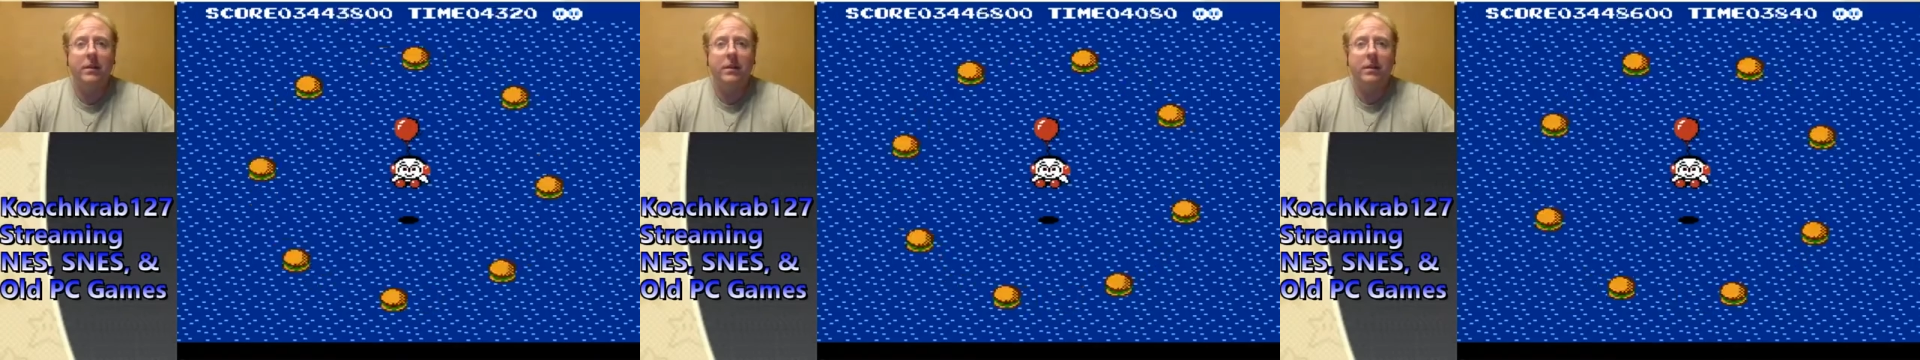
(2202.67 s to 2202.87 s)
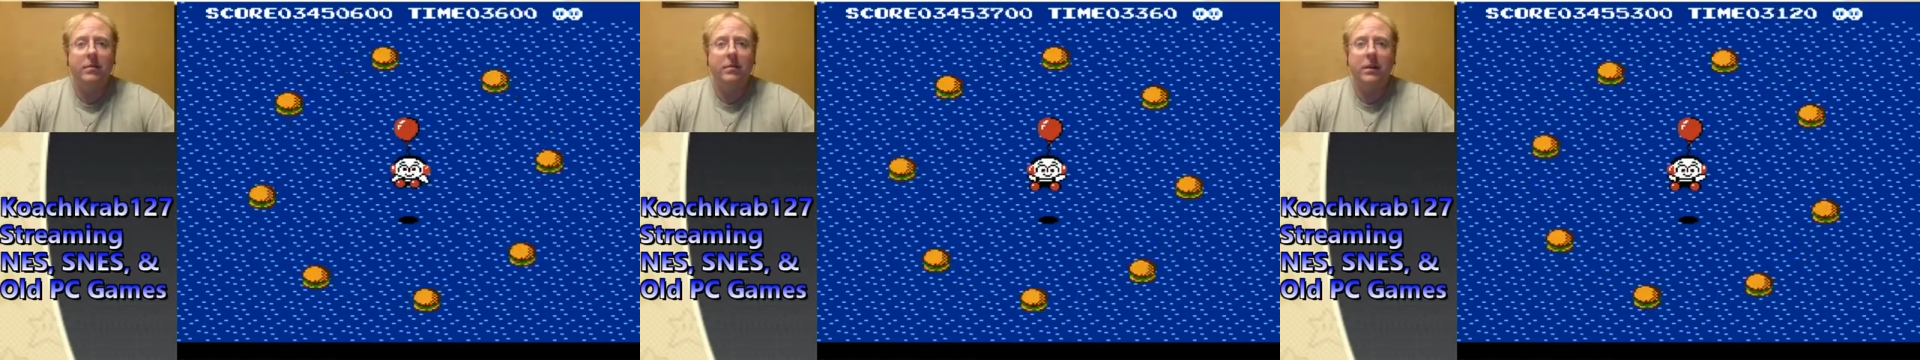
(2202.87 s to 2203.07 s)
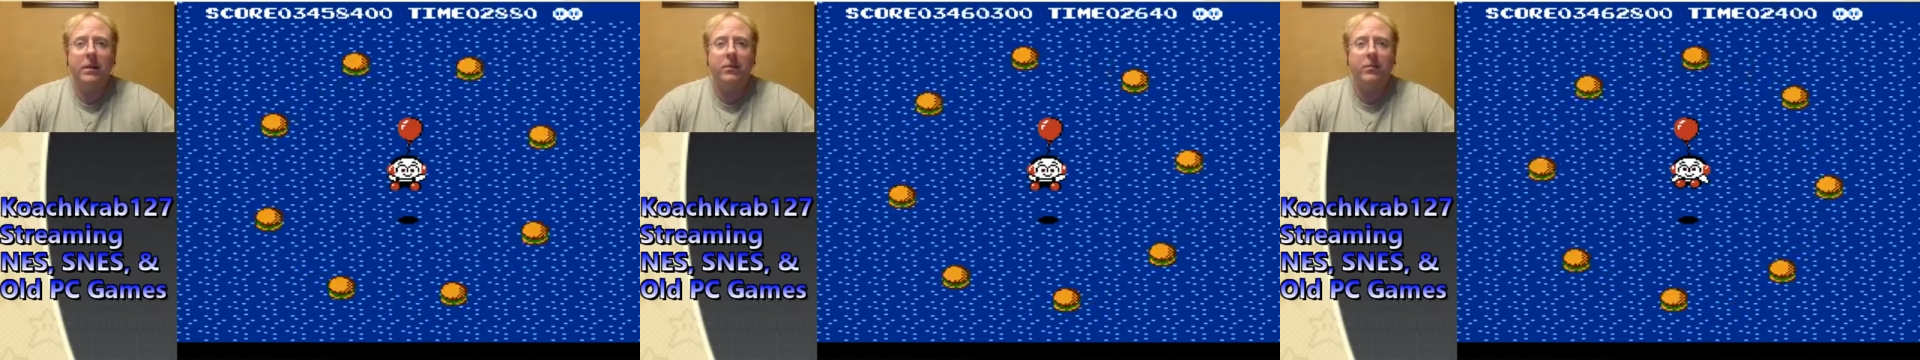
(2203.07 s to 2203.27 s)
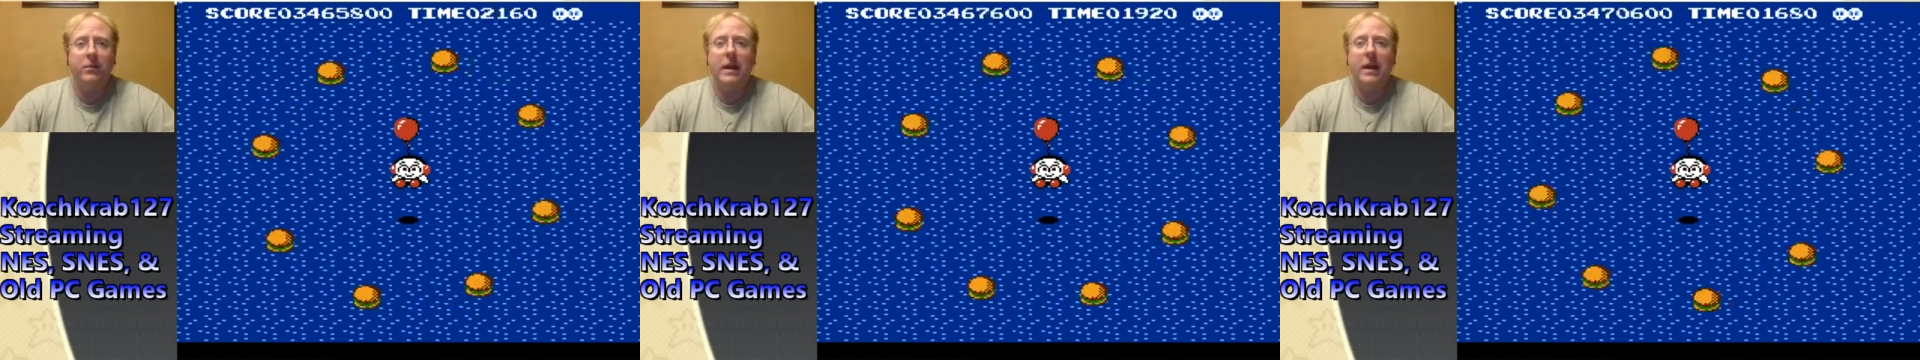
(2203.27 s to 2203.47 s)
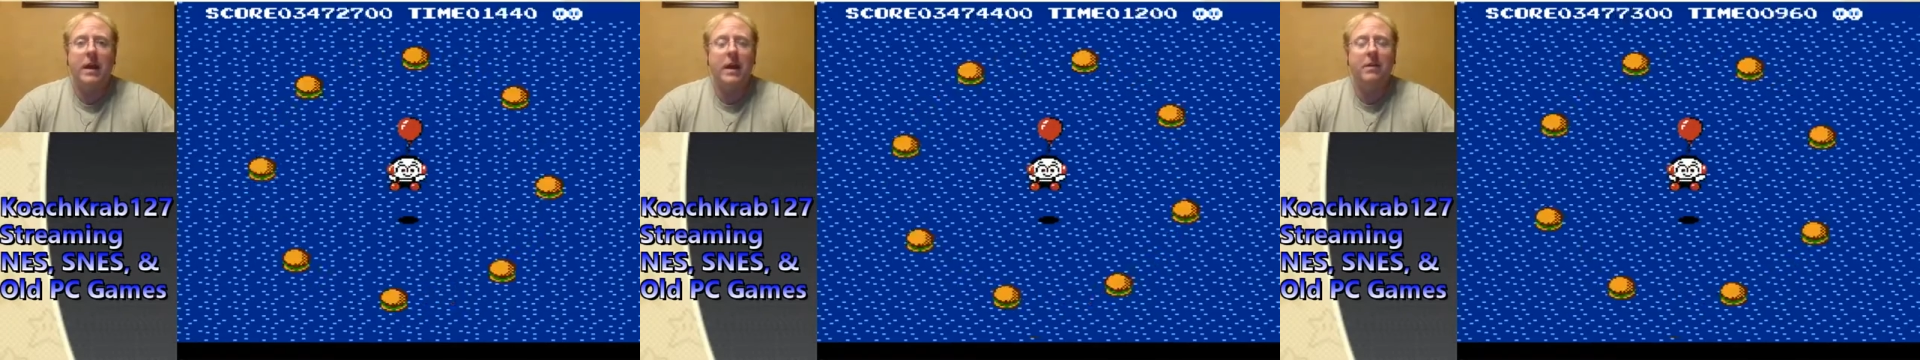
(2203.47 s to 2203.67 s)
But
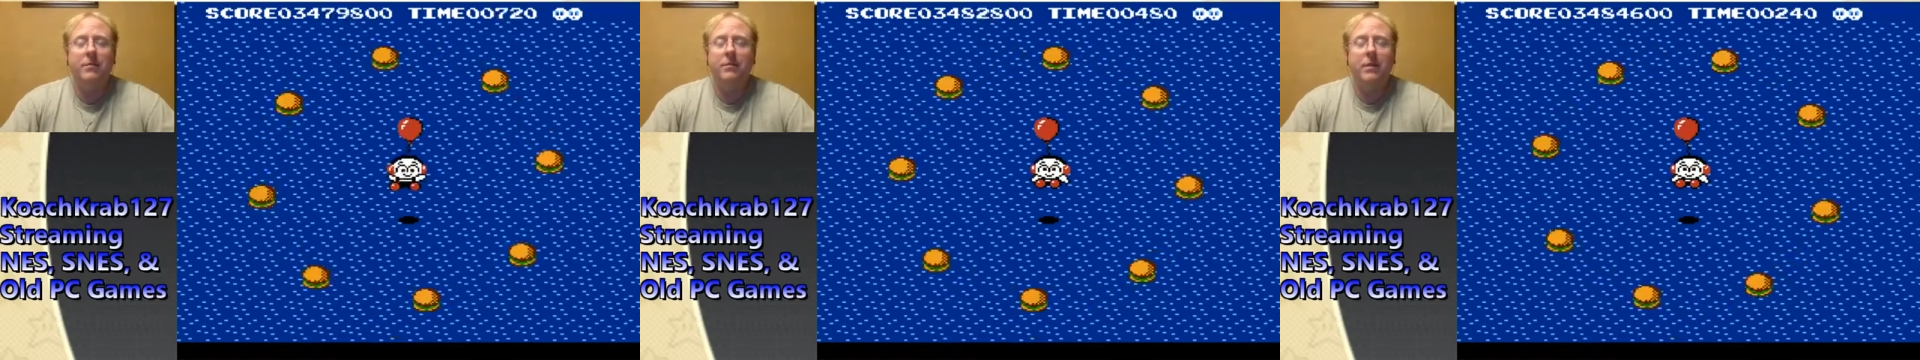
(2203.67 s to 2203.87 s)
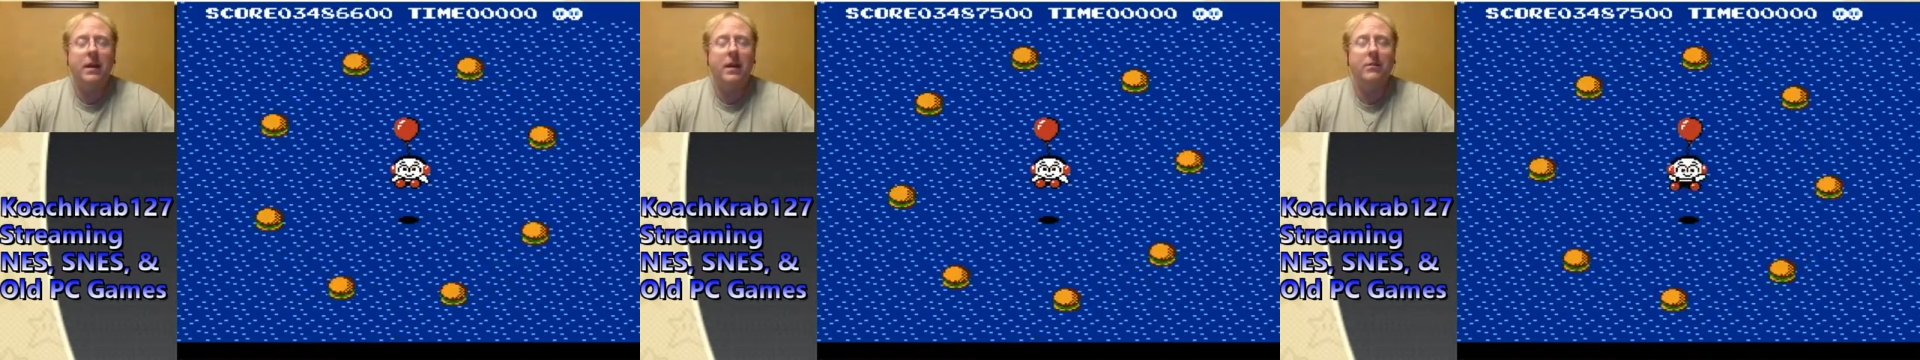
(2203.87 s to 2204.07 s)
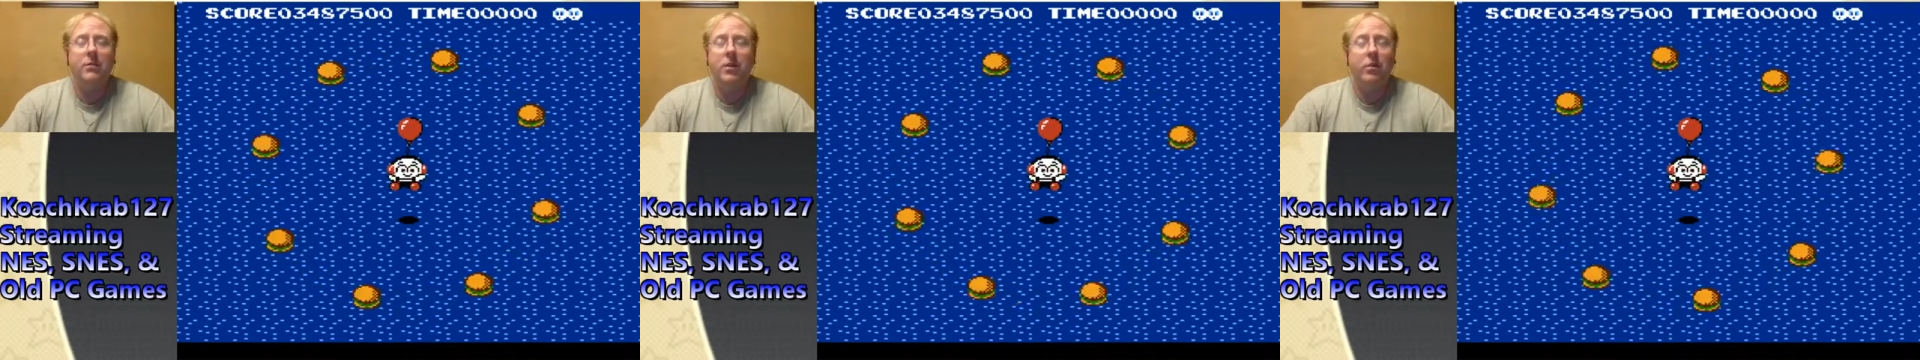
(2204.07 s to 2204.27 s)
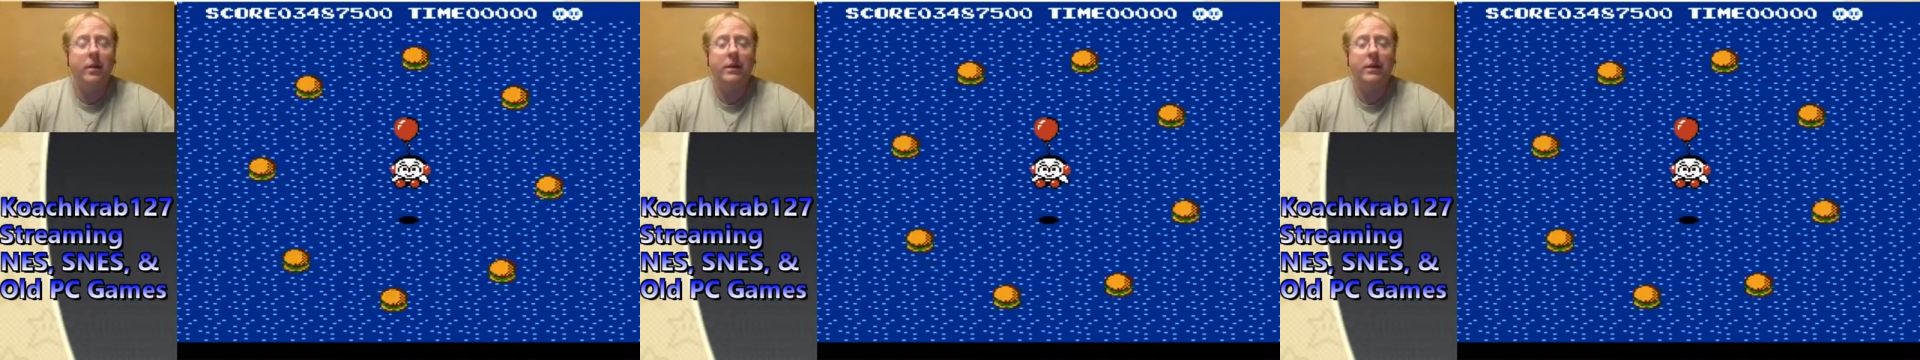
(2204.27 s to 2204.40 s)
I have no